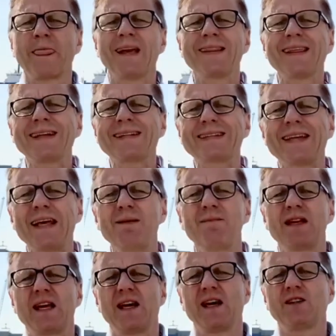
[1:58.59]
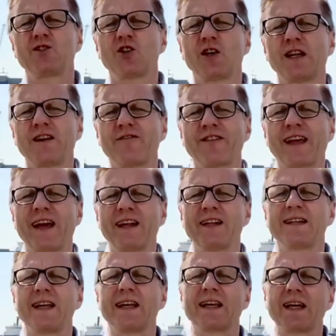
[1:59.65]
In that same year, John F.
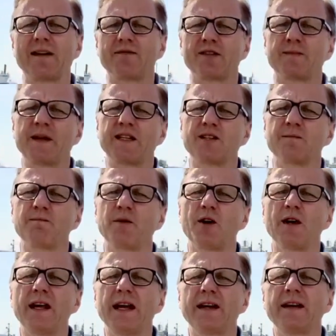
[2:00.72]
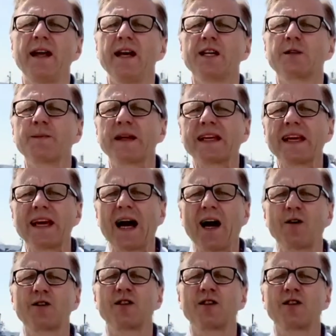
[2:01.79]
Kennedy gave a speech in Berlin, speaking out